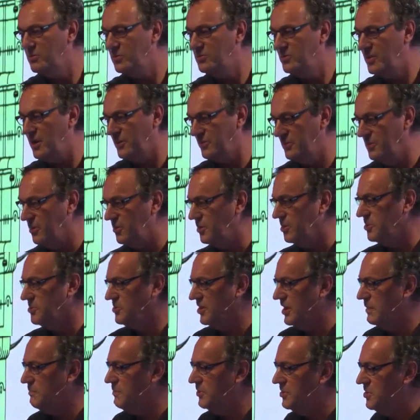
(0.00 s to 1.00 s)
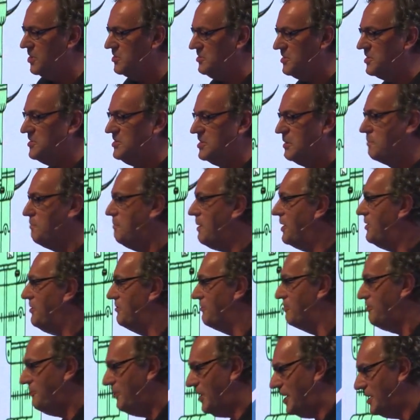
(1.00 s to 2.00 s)
into technology because it's a
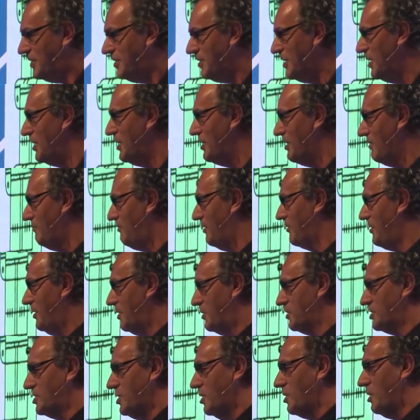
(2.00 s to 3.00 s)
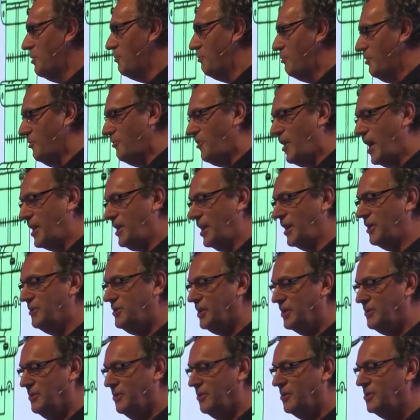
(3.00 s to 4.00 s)
better fit for those providing
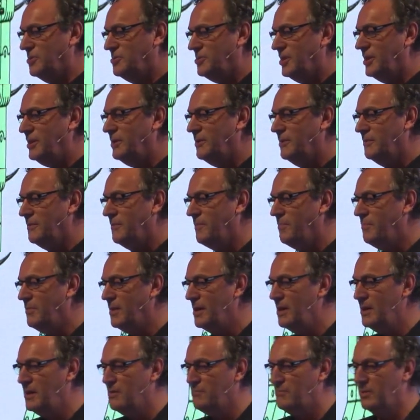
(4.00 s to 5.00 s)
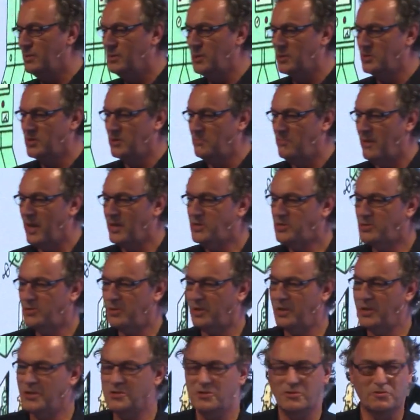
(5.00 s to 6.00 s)
technology, because it makes
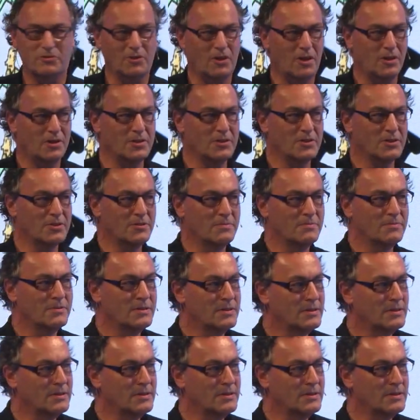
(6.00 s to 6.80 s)
trillions of dollars?